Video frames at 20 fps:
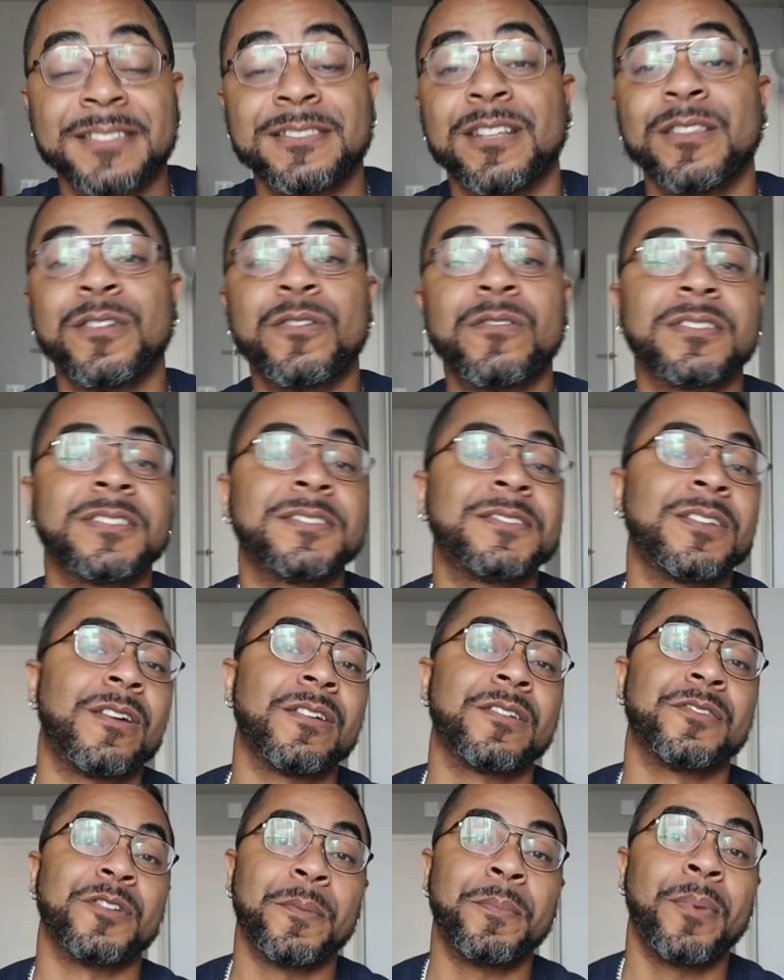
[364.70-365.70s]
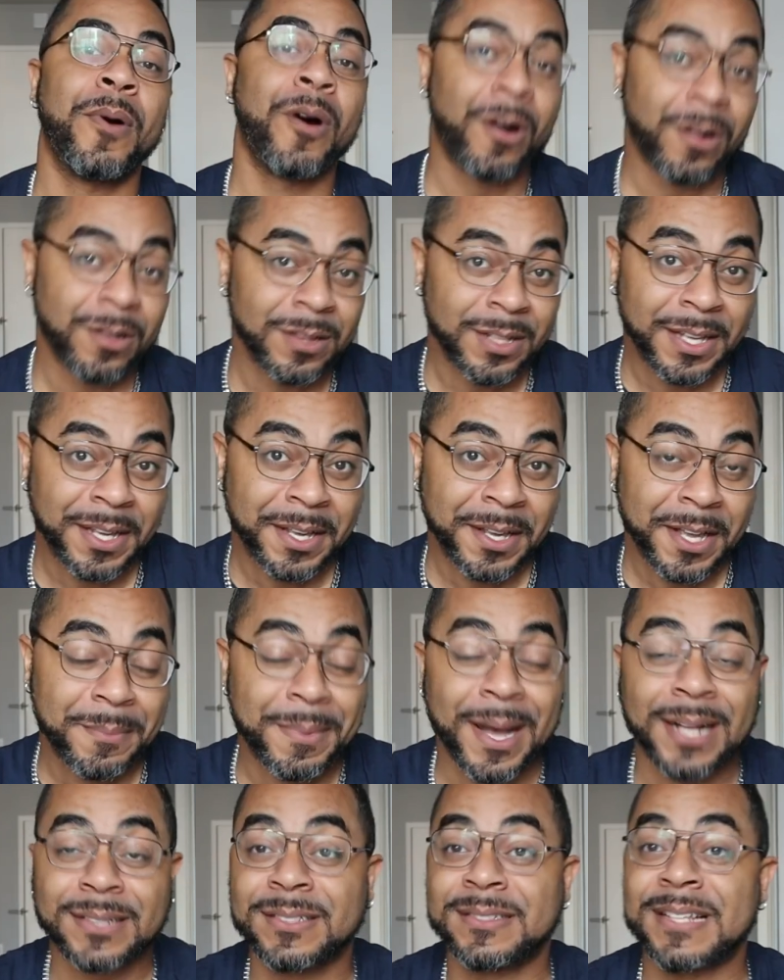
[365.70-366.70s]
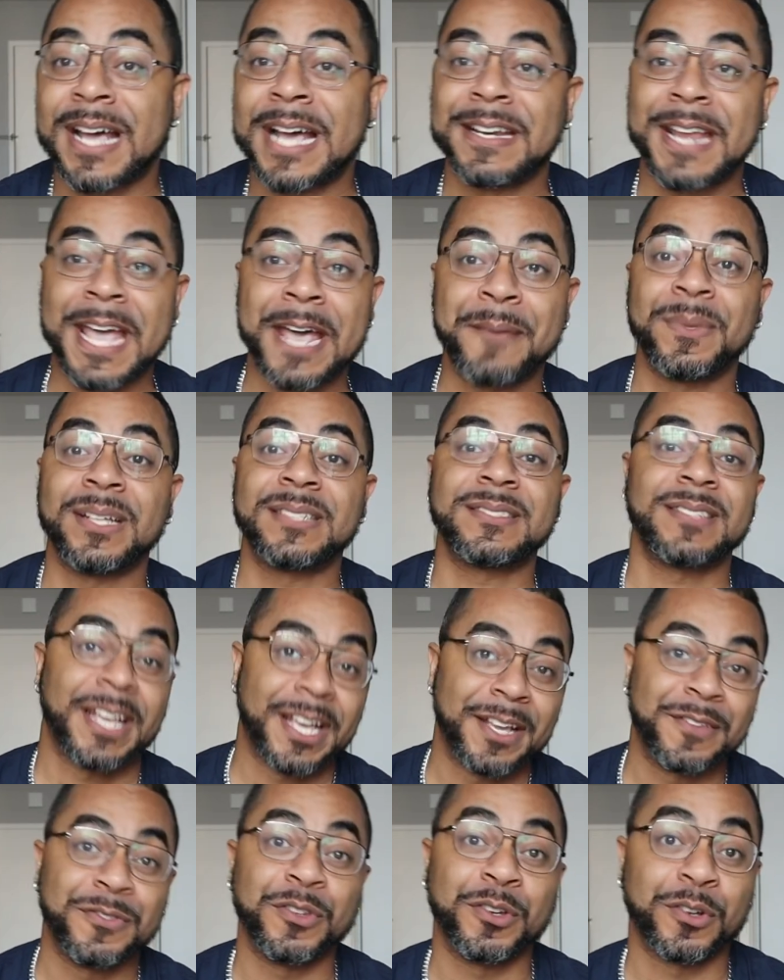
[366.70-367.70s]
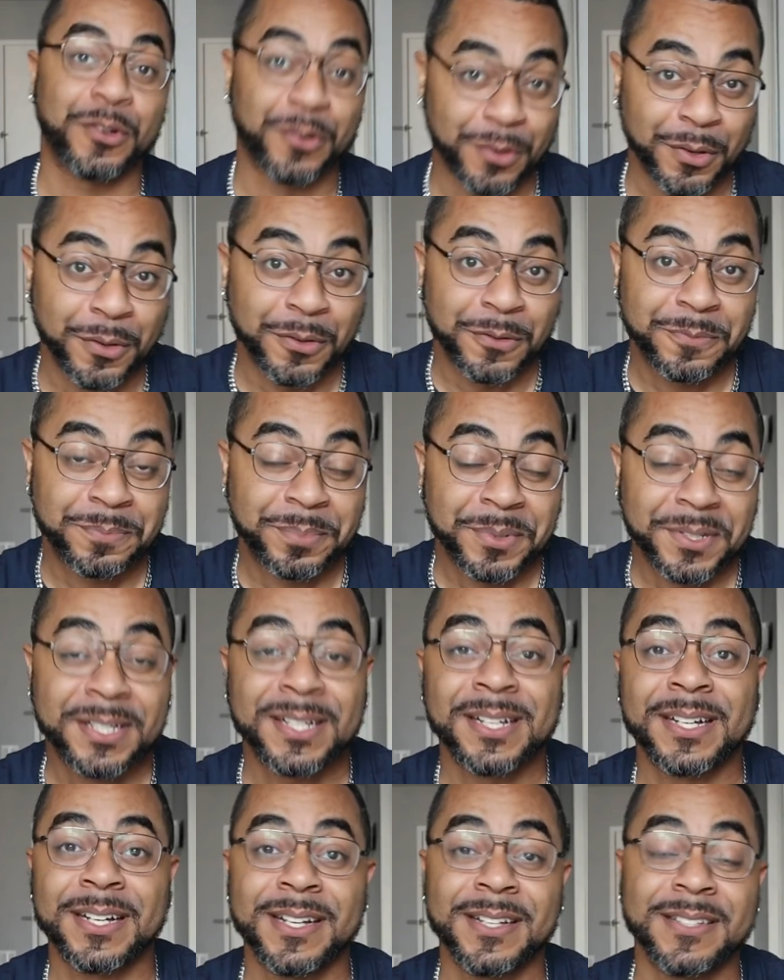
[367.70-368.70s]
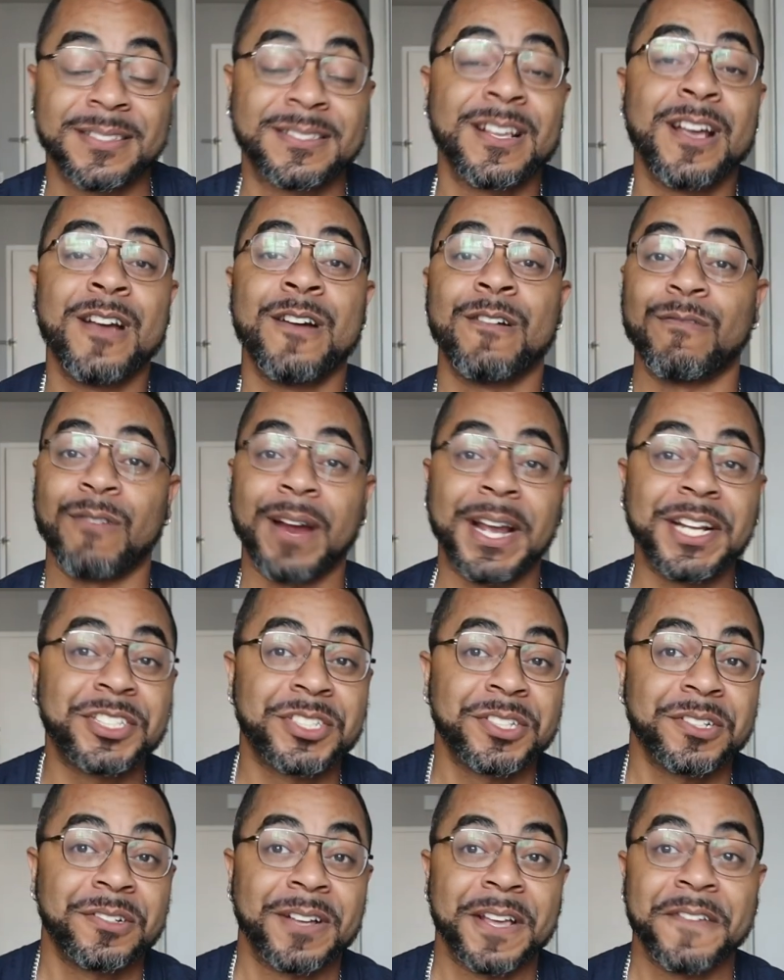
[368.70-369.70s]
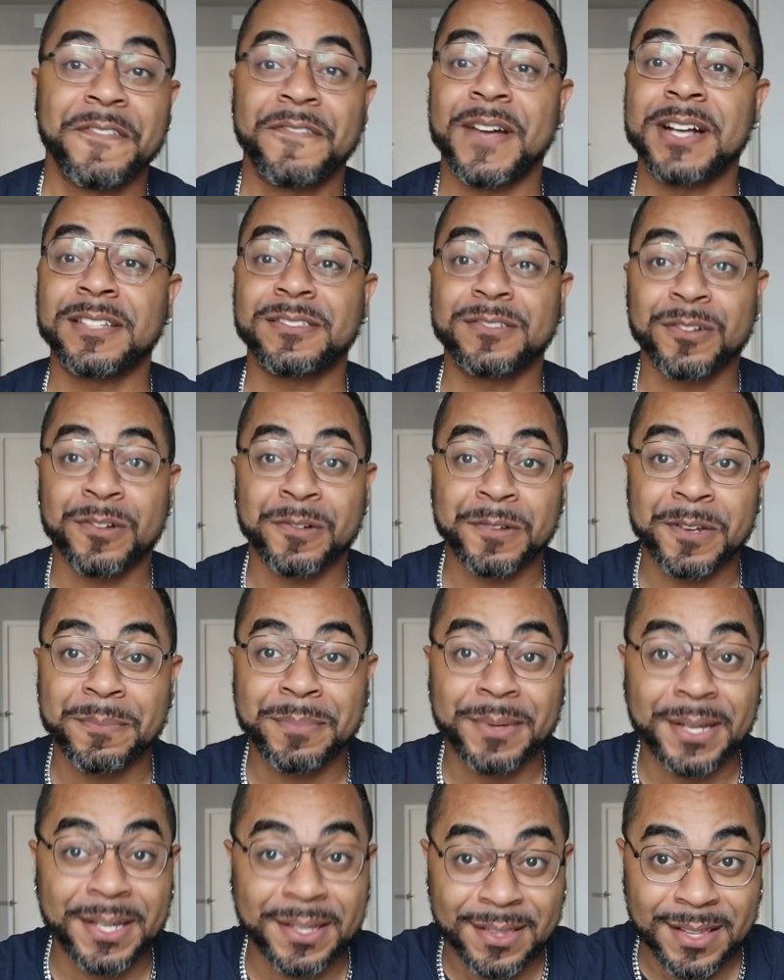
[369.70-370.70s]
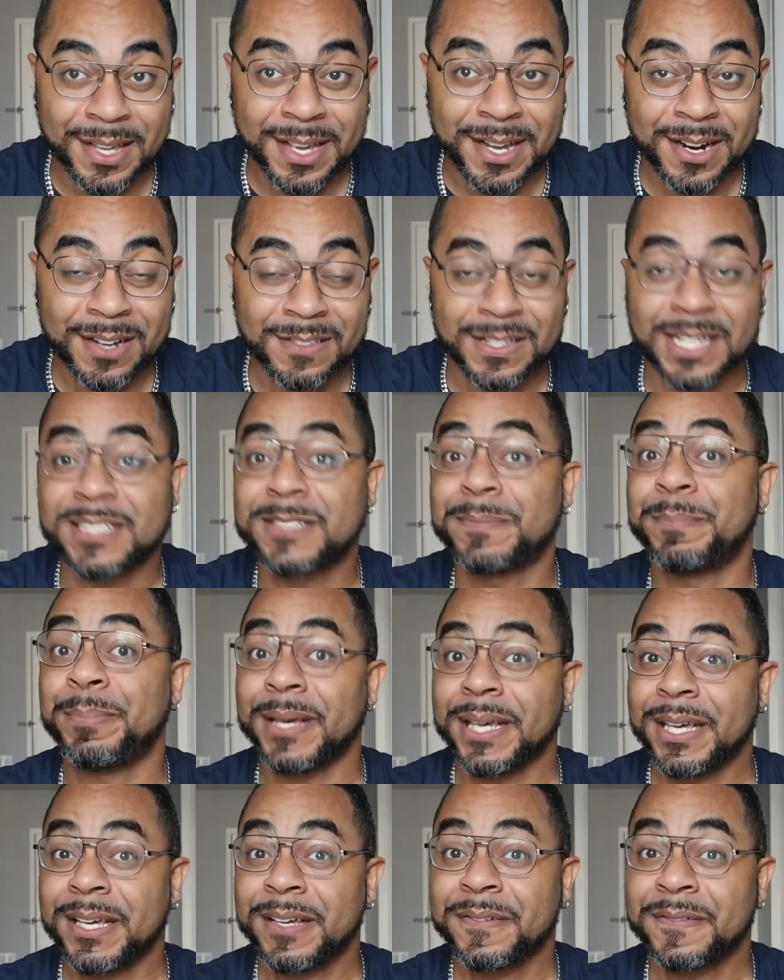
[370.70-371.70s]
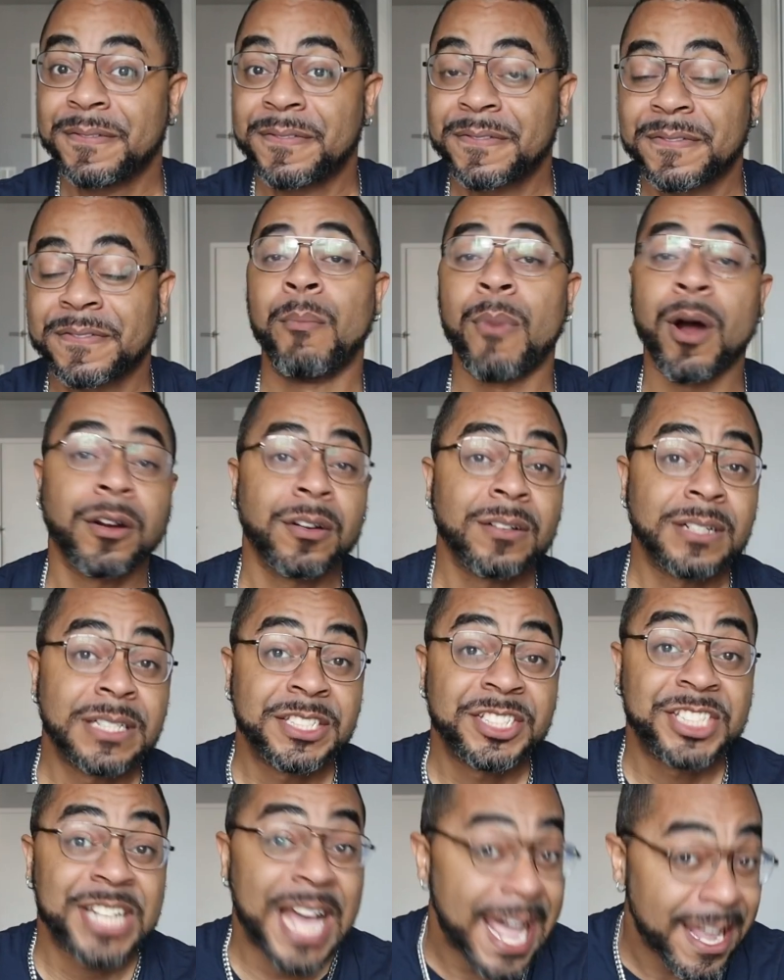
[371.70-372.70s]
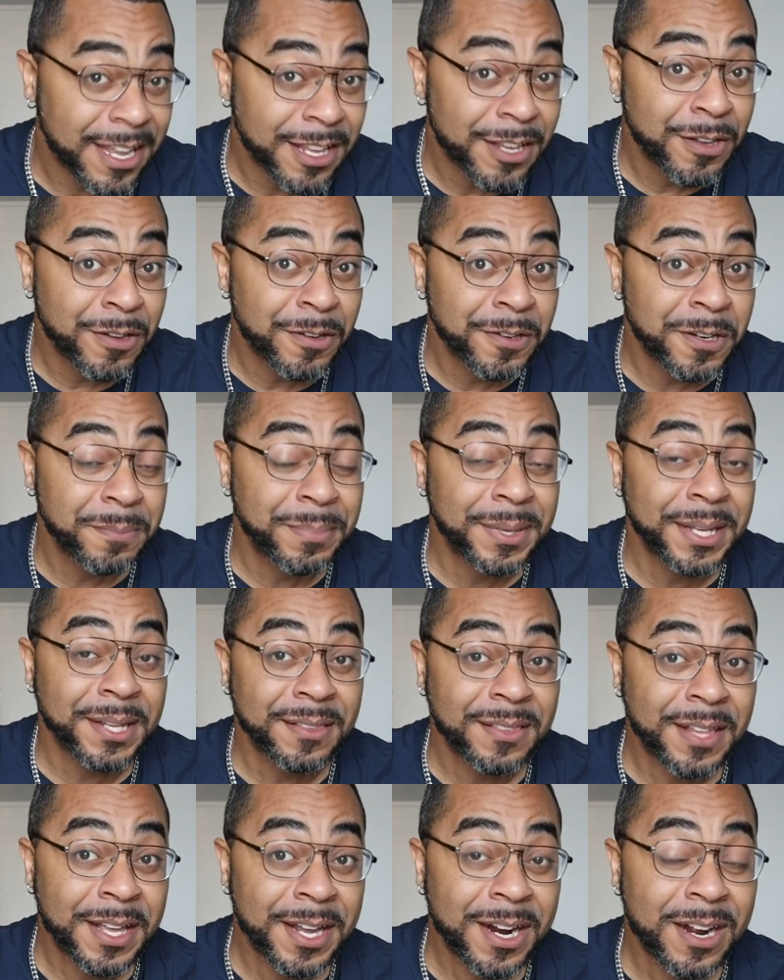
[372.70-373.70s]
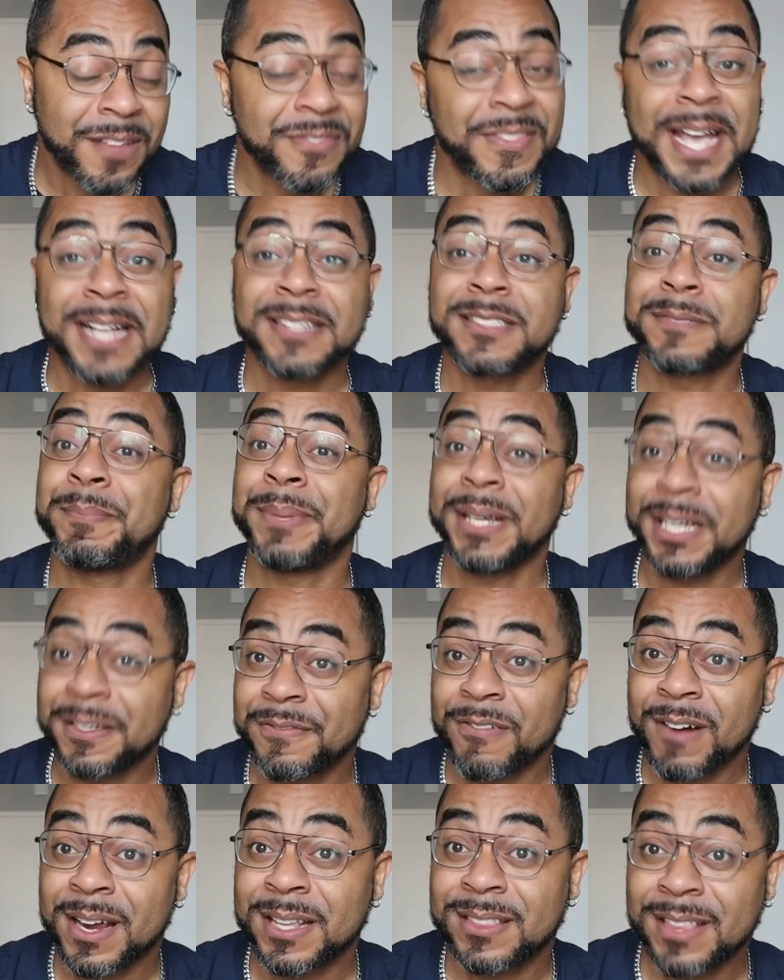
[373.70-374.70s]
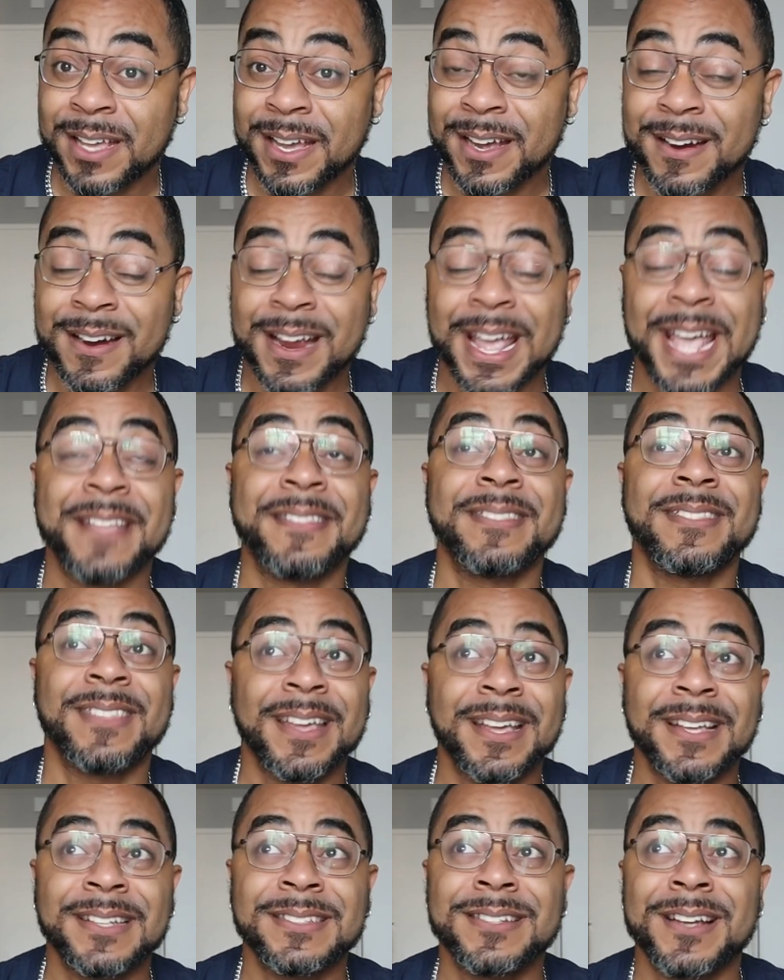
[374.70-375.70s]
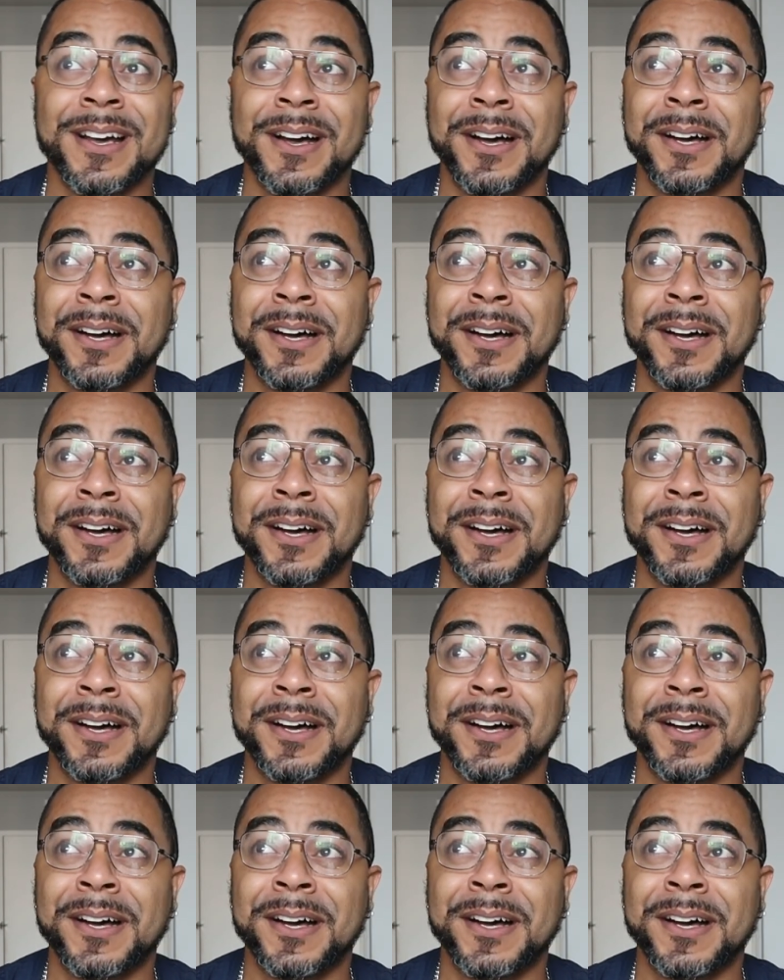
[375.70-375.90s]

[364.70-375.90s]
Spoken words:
Dolores is talking to Paulie about the dynamics in the group because Rachel and Fessler are going to be there. That's beef. Margaret and Jackie are going to be there. That's beef right there. And then